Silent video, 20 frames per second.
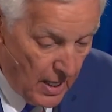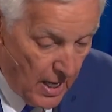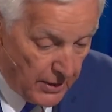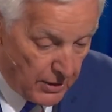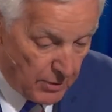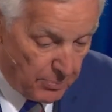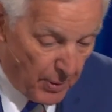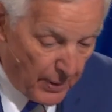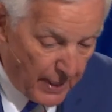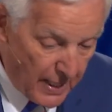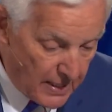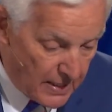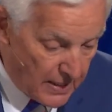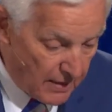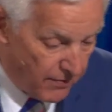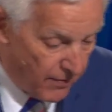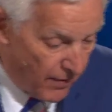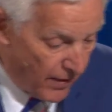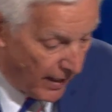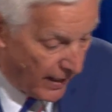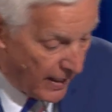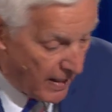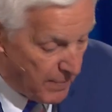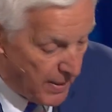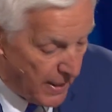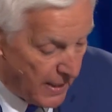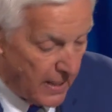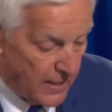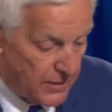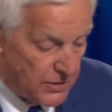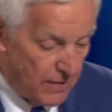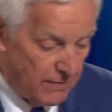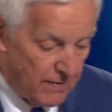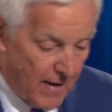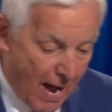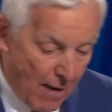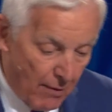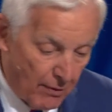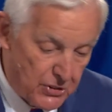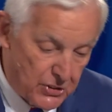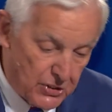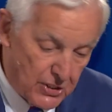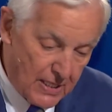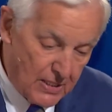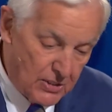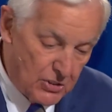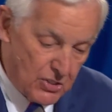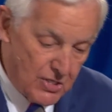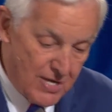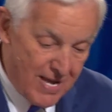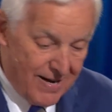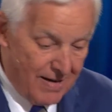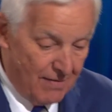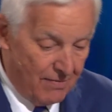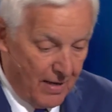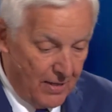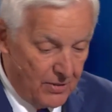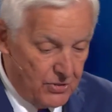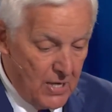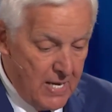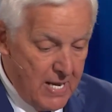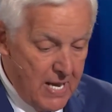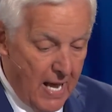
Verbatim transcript: To put it differently, because of our sins, none of us,